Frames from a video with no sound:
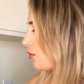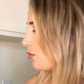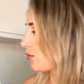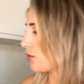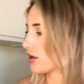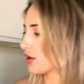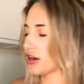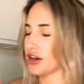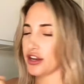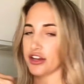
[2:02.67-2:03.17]

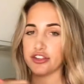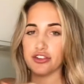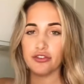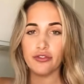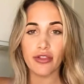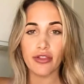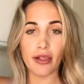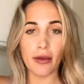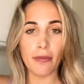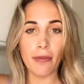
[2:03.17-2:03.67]
We're gonna do
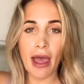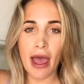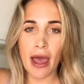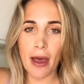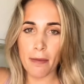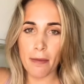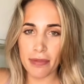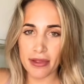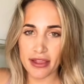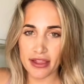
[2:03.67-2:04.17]
some
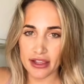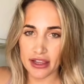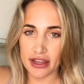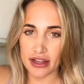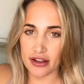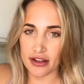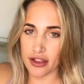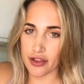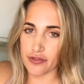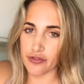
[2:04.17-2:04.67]
hemp
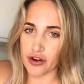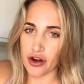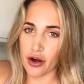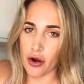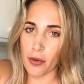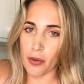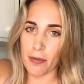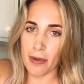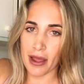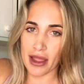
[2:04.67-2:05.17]
seeds for
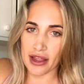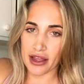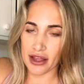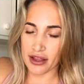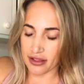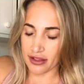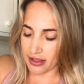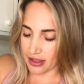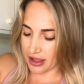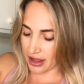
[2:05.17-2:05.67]

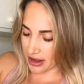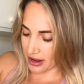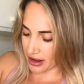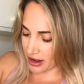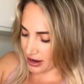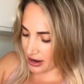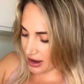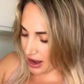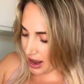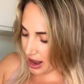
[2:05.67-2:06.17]
omegas
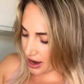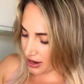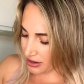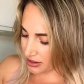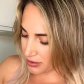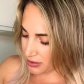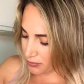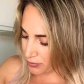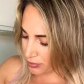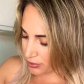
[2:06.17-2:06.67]
and
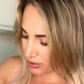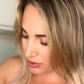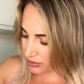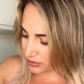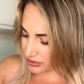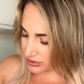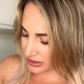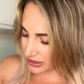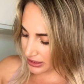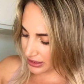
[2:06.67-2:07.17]
added
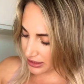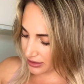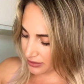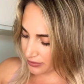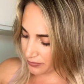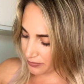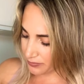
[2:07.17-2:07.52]
protein.